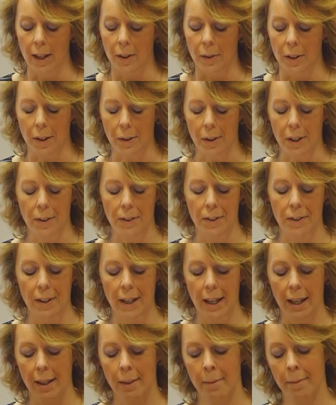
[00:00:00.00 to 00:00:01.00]
You can
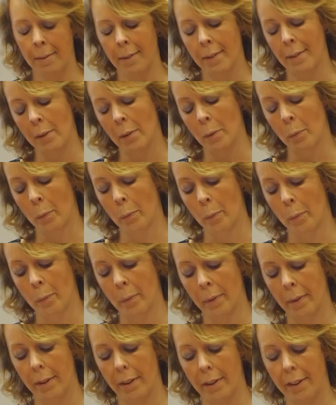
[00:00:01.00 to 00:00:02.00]
see
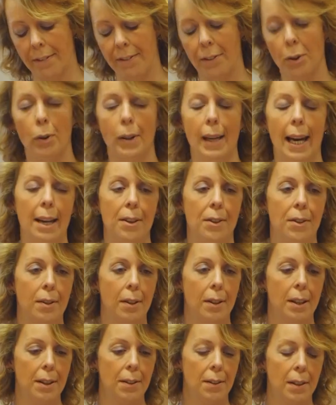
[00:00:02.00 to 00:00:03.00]
the 4 case
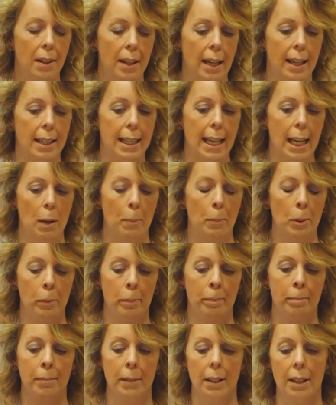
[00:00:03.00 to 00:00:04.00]
studies in that table,
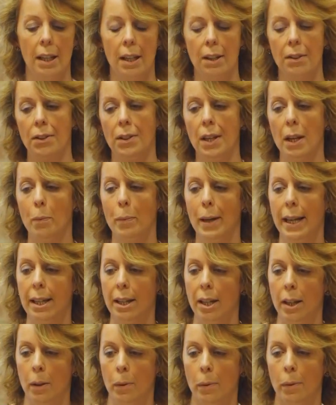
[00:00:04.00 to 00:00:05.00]
and you can see where
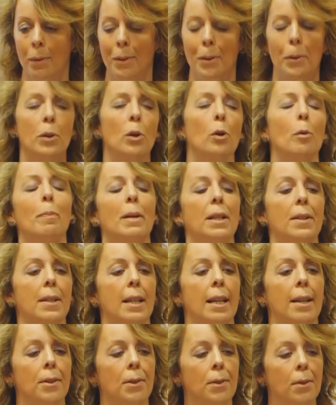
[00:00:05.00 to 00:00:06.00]
you or your
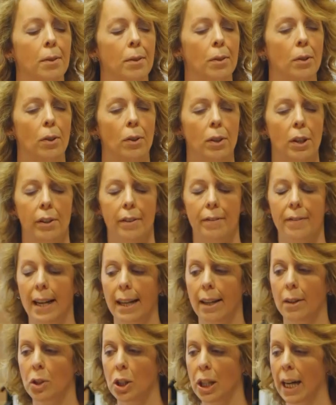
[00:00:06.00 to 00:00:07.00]
business or your
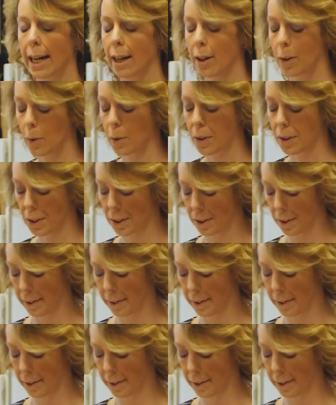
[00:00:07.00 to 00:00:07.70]
fellow shareholders